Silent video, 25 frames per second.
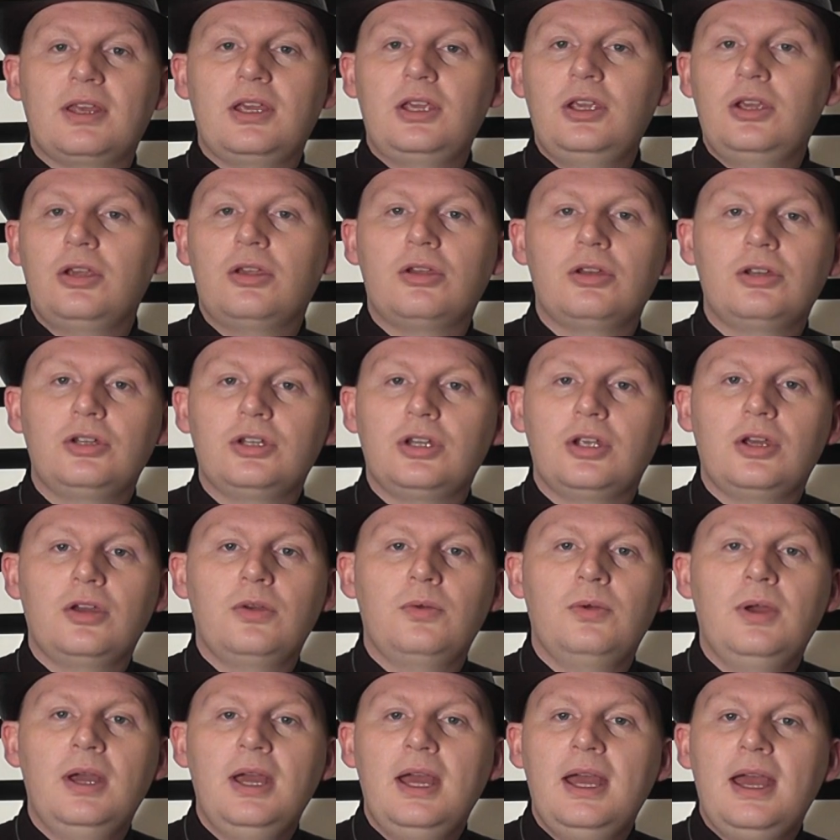that you can
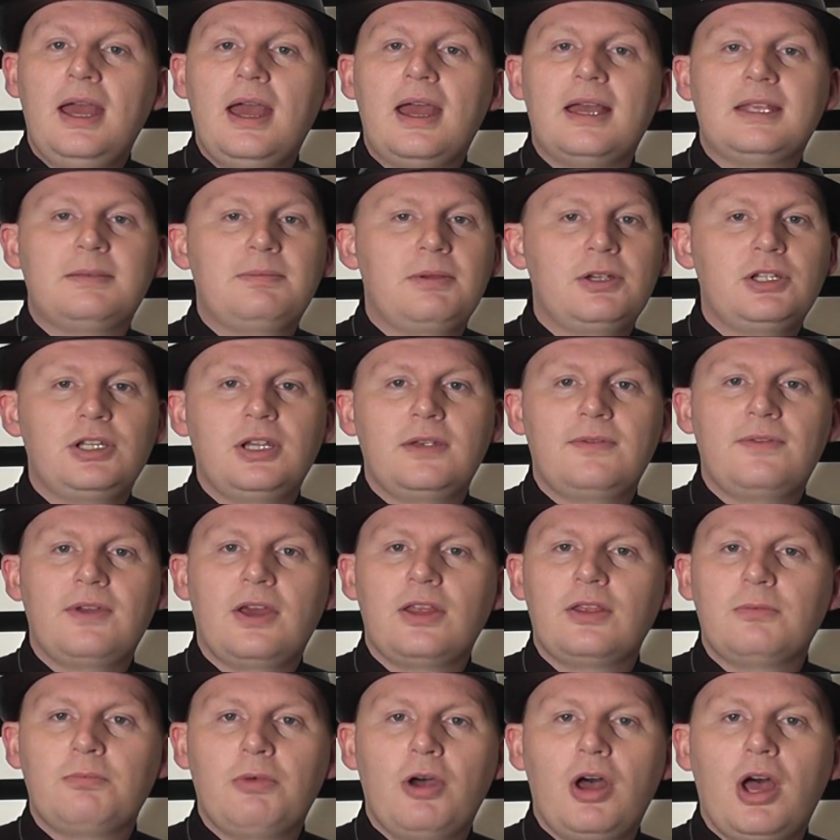do, especially if you're
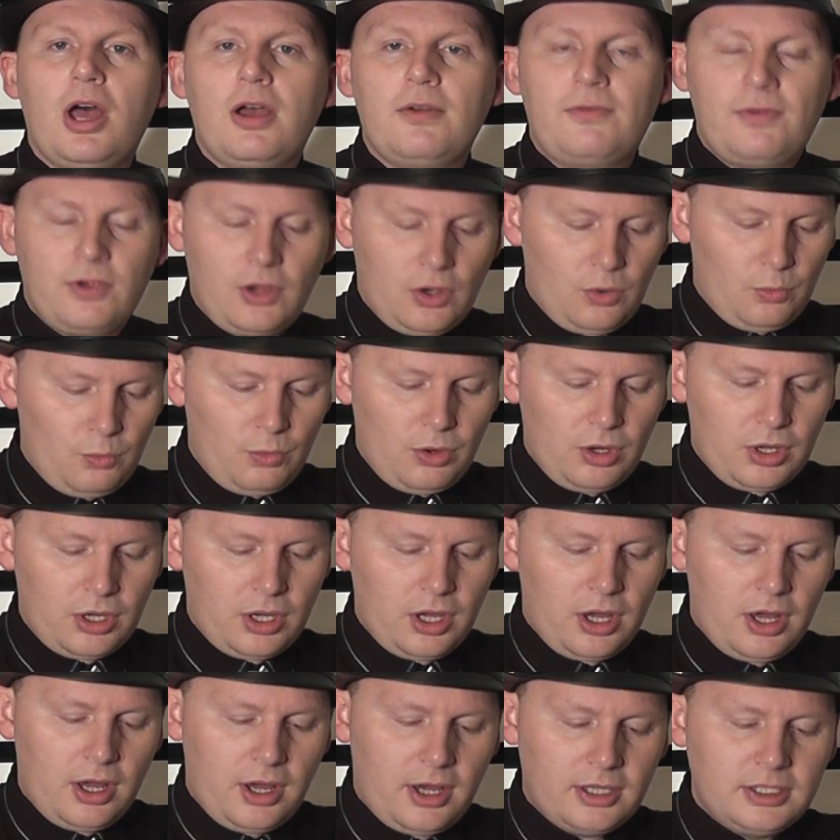at the bar, if you've got one
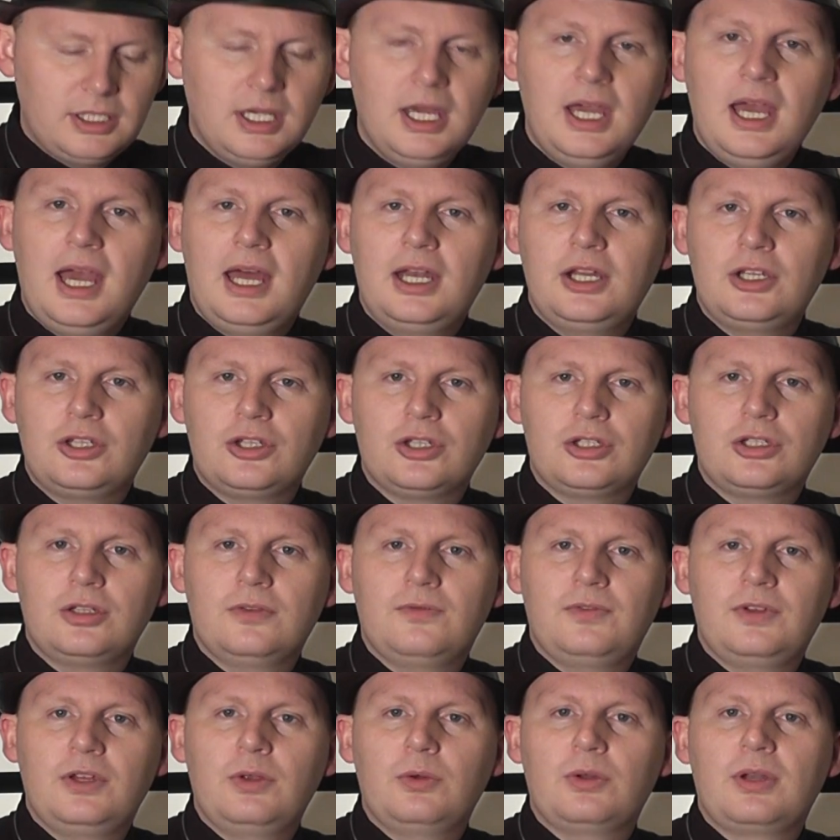card and it's just
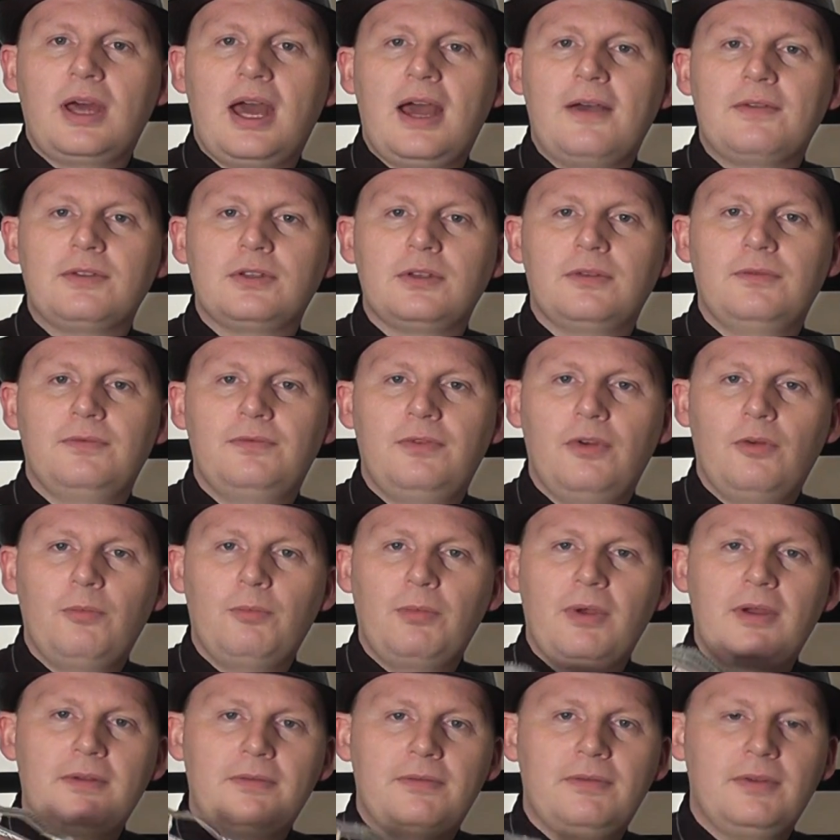something you want to have some
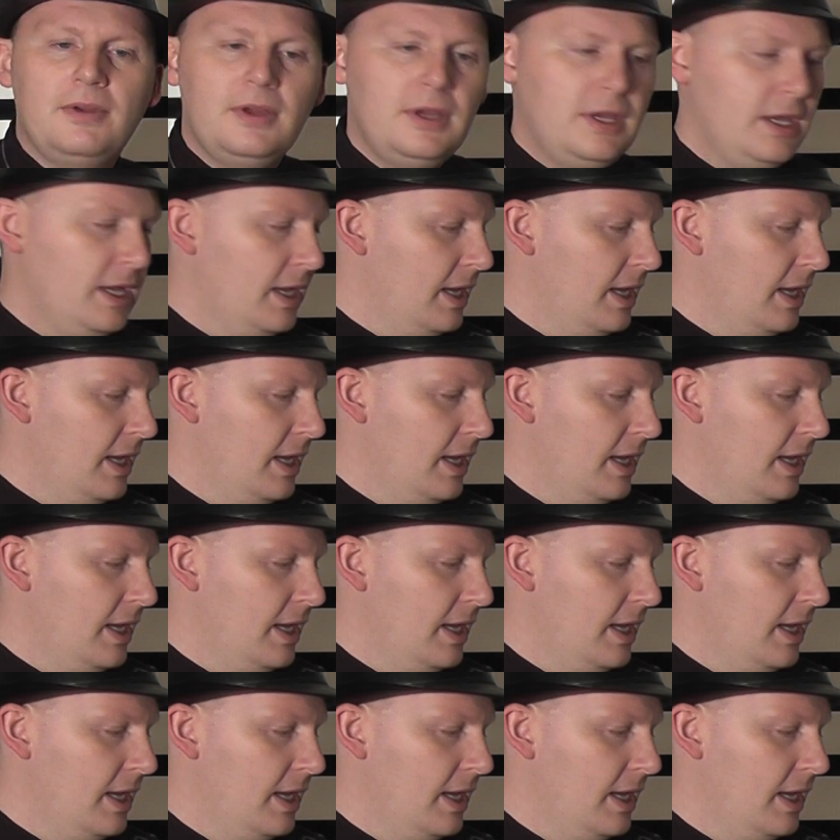fun with.